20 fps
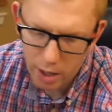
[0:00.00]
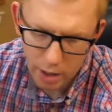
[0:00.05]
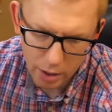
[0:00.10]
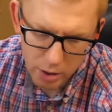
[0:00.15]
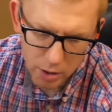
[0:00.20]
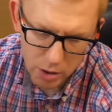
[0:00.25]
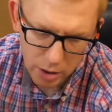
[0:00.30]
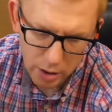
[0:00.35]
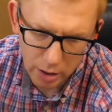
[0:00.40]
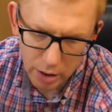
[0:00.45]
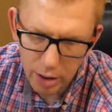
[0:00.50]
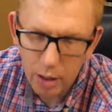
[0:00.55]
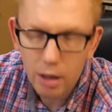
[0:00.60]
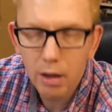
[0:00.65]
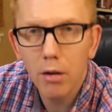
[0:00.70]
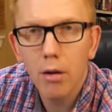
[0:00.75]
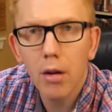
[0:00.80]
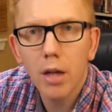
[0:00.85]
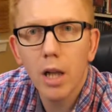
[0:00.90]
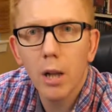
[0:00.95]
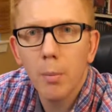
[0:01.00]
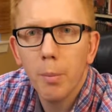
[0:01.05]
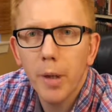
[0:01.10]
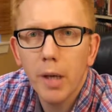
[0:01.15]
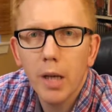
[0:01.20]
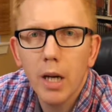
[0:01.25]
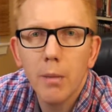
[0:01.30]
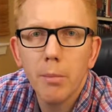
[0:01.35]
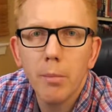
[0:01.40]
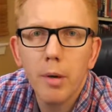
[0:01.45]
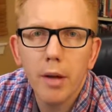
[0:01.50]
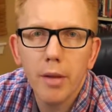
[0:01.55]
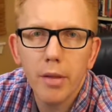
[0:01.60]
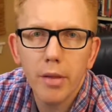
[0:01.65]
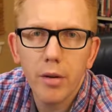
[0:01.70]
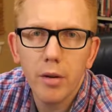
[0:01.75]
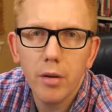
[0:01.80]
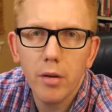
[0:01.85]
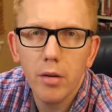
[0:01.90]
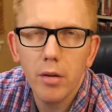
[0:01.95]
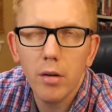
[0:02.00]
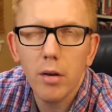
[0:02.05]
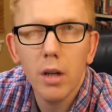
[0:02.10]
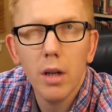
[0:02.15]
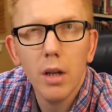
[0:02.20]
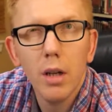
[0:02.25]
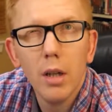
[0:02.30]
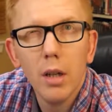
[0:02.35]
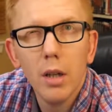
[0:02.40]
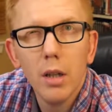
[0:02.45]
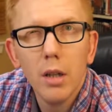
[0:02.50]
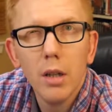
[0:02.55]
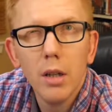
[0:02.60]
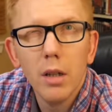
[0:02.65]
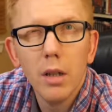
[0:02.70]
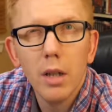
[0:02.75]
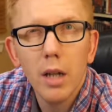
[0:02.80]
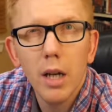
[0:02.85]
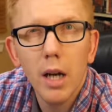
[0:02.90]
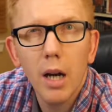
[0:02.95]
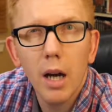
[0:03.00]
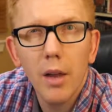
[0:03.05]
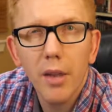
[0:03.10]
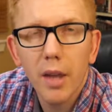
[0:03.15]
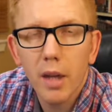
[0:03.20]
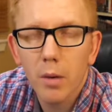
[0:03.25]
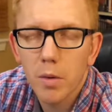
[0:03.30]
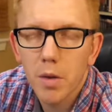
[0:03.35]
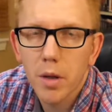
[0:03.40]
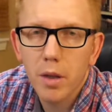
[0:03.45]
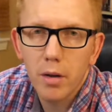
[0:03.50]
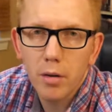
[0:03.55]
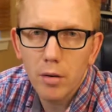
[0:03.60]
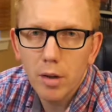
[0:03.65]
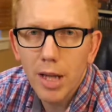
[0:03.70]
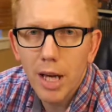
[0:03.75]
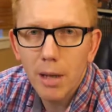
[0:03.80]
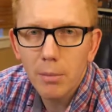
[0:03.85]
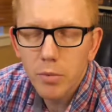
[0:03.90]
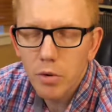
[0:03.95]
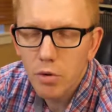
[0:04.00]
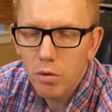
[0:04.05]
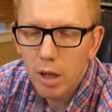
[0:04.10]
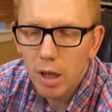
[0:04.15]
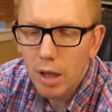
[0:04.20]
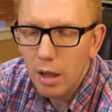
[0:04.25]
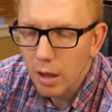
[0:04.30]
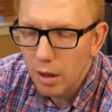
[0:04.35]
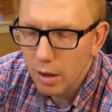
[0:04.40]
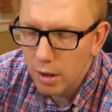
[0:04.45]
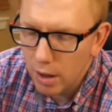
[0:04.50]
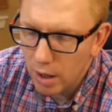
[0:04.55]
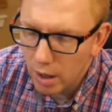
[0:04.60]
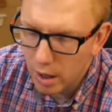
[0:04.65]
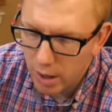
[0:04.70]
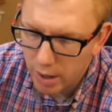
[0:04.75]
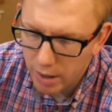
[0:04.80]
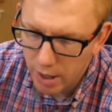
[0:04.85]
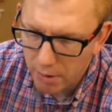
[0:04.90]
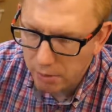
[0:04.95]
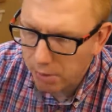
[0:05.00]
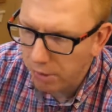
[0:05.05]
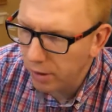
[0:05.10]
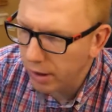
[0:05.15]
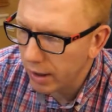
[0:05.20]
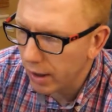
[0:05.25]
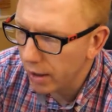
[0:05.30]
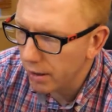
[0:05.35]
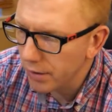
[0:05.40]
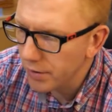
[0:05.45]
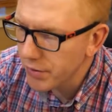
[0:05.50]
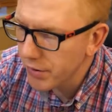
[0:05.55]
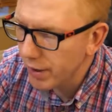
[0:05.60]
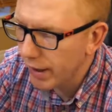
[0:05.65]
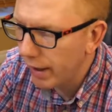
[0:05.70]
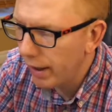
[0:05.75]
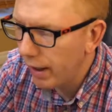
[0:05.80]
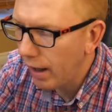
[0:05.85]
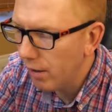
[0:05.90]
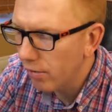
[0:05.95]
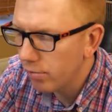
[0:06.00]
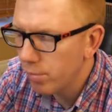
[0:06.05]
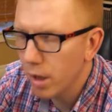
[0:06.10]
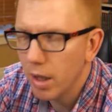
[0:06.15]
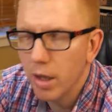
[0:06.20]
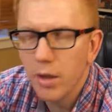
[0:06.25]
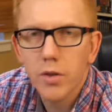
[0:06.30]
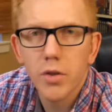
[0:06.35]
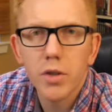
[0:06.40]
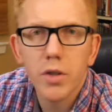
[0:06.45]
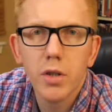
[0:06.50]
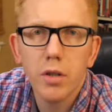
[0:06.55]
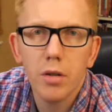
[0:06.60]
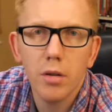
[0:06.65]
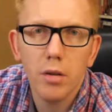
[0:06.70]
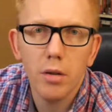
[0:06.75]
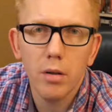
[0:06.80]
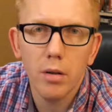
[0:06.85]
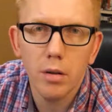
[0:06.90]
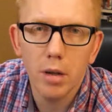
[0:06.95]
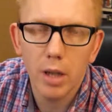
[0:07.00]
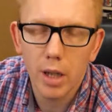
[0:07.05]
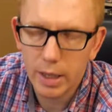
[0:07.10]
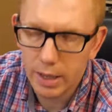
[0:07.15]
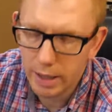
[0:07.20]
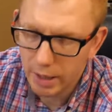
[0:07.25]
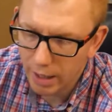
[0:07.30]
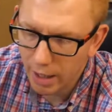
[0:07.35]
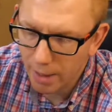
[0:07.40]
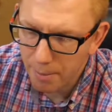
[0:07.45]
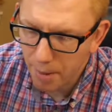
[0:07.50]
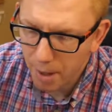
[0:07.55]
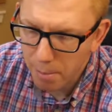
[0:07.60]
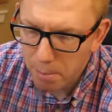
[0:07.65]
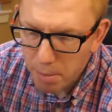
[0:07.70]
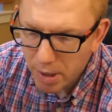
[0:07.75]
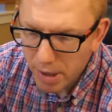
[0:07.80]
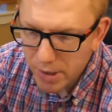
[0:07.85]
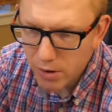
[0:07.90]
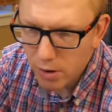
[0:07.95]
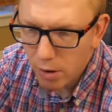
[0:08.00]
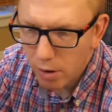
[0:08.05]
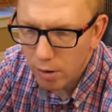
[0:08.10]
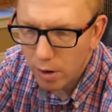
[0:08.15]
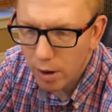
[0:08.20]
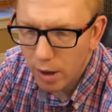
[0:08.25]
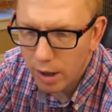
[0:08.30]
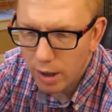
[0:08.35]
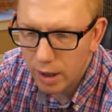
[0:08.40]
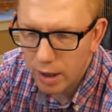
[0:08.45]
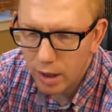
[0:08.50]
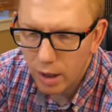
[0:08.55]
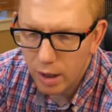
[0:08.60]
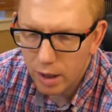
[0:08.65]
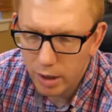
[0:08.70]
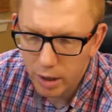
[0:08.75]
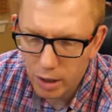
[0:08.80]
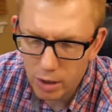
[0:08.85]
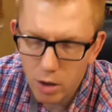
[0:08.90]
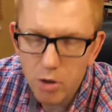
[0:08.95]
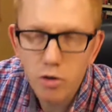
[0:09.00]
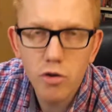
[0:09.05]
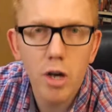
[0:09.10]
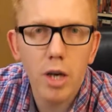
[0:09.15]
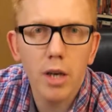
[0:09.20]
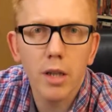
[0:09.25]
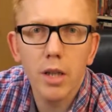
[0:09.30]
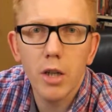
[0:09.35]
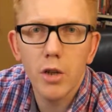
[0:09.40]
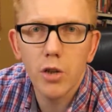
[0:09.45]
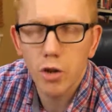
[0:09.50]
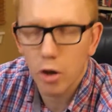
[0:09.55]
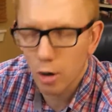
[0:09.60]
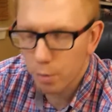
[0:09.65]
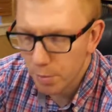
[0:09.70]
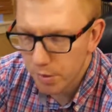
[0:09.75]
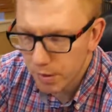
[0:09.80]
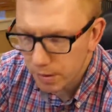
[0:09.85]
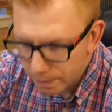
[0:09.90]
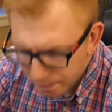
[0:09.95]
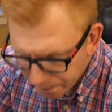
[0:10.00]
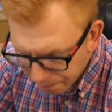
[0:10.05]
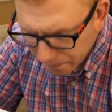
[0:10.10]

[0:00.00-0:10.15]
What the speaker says: actually, local pickup through I think it was through Gumtree, and everything else I have managed to get my mitts on in charity shops,